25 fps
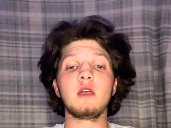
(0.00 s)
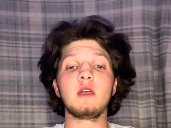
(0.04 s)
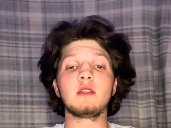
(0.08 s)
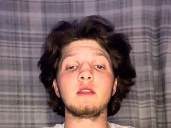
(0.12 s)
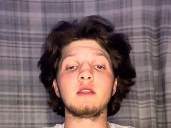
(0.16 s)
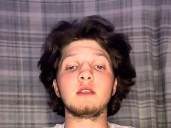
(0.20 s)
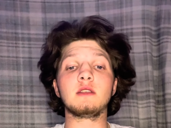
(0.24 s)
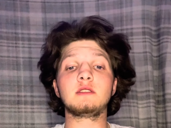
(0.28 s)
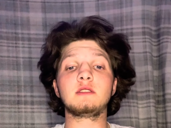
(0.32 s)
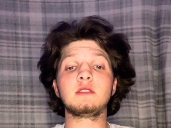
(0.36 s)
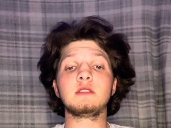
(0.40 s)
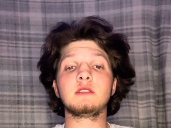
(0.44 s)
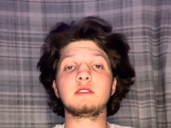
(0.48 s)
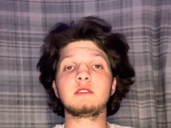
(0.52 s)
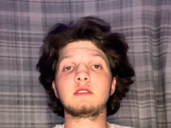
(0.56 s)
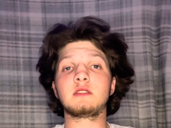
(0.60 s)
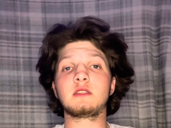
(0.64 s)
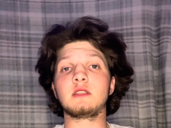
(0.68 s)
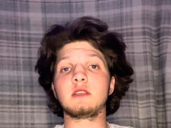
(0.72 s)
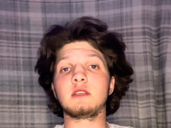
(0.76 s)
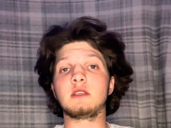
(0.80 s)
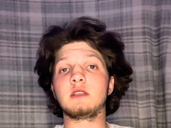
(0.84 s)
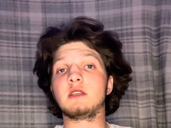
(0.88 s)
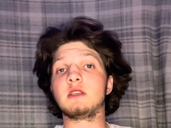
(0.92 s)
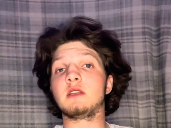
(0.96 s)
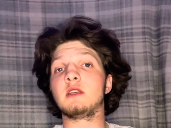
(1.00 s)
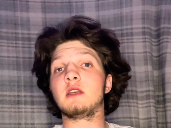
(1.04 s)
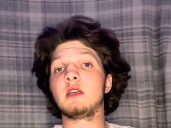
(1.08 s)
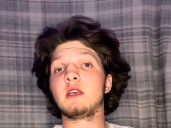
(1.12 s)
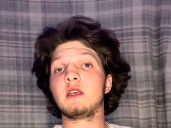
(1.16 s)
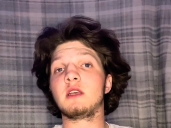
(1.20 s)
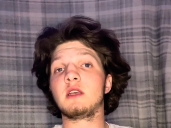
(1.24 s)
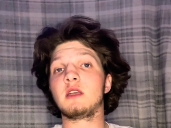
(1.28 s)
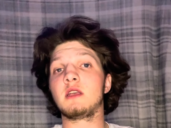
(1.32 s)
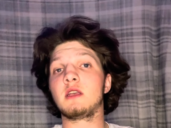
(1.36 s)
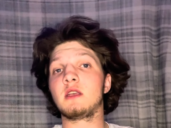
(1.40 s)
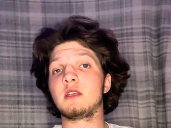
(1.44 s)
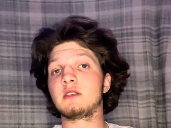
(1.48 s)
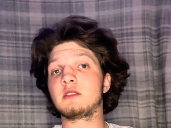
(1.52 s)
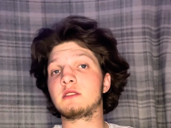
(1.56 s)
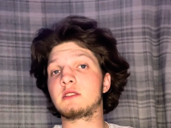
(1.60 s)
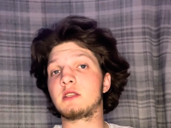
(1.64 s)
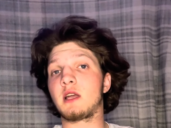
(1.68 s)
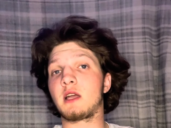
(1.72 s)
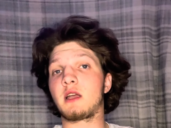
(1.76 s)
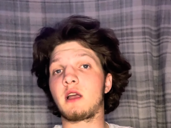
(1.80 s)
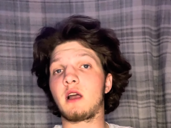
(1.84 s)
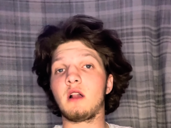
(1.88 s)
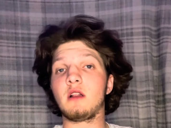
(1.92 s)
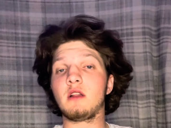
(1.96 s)
This is the
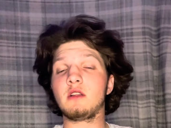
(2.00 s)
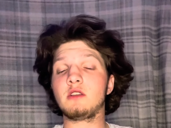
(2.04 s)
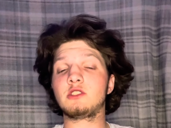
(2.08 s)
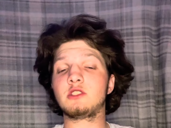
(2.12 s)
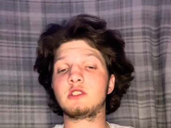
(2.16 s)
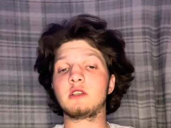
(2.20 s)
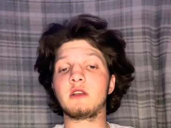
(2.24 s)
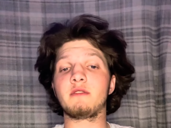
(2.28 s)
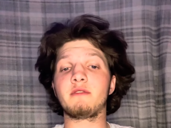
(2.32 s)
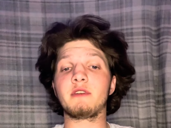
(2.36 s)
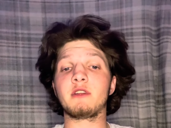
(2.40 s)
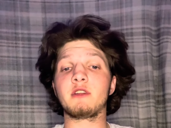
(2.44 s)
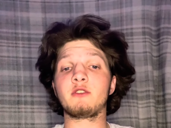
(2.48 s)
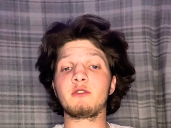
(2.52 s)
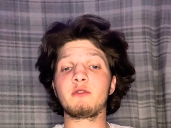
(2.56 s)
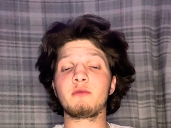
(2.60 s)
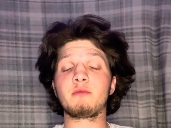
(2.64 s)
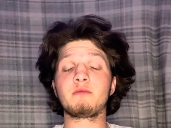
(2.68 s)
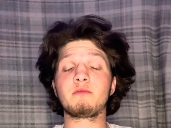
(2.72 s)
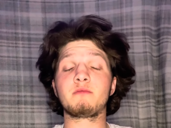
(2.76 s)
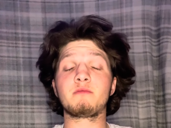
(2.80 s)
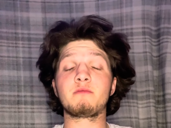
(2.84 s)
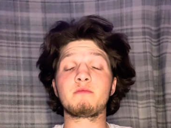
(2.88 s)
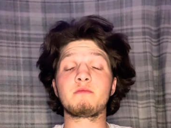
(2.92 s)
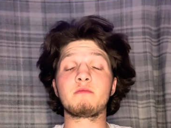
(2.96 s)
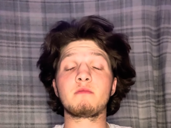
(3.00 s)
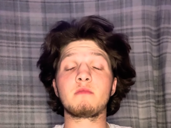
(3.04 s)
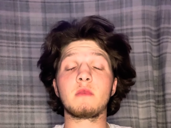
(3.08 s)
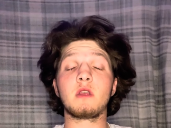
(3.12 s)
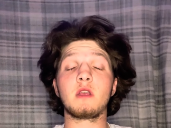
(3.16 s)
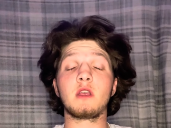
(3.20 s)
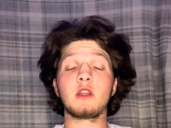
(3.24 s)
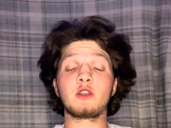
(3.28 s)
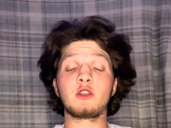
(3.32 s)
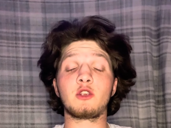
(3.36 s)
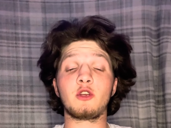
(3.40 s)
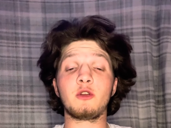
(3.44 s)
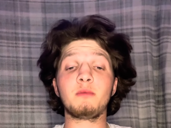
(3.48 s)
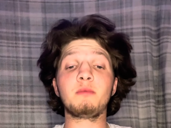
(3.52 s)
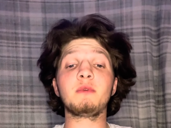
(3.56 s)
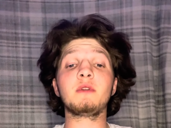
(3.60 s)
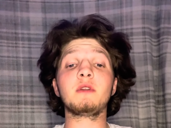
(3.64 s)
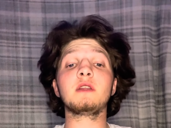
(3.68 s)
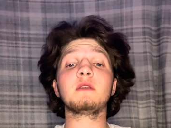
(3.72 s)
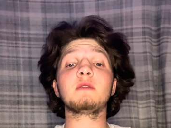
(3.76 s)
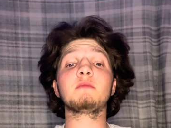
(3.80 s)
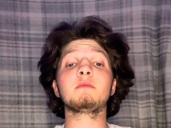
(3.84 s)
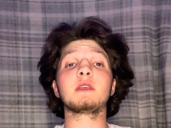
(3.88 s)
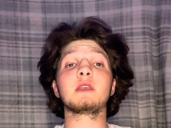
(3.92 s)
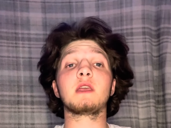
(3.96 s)
psychology of
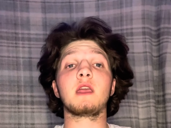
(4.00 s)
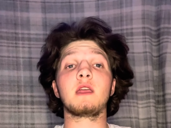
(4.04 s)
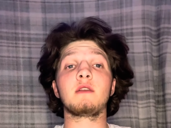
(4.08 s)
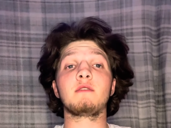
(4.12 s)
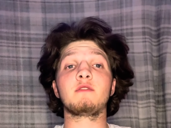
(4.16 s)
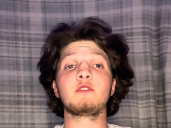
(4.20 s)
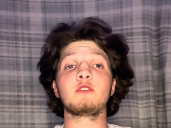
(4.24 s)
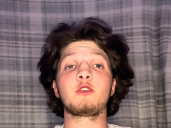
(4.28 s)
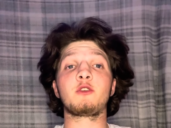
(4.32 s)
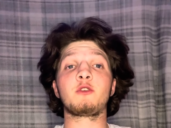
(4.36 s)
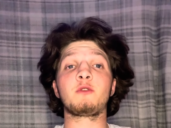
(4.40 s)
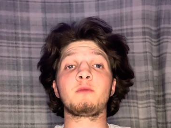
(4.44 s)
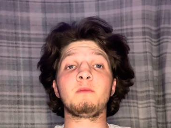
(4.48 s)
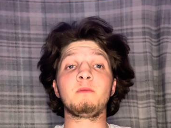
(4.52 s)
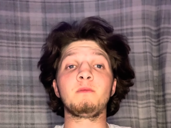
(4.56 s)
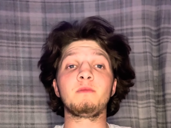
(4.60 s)
interpreting behavior.